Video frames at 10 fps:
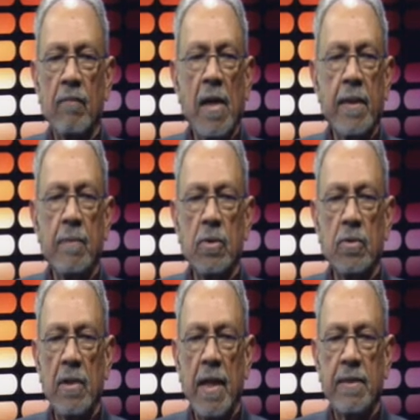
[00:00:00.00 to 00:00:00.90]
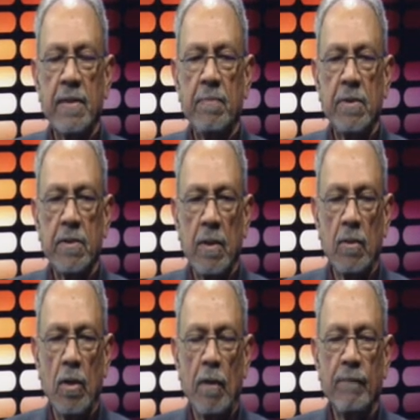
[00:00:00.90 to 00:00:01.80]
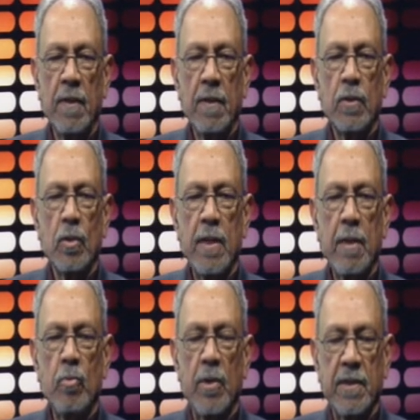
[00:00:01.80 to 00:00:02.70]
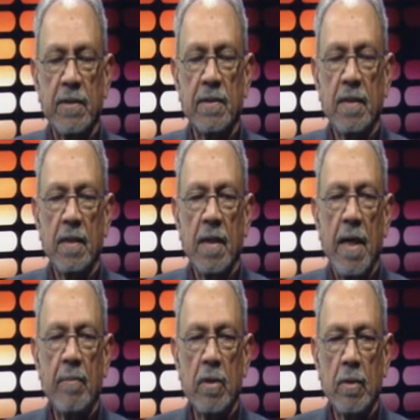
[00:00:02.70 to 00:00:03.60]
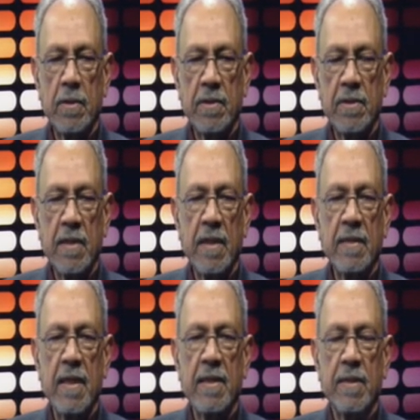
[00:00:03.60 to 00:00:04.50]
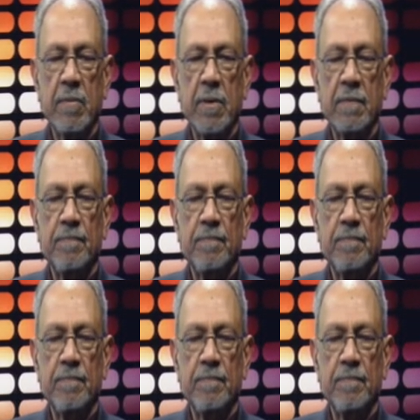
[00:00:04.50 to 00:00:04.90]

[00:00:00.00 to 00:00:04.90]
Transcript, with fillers: welcome to tonight's episode of Talking Point. I'm your host Syed Neaz Ahmad.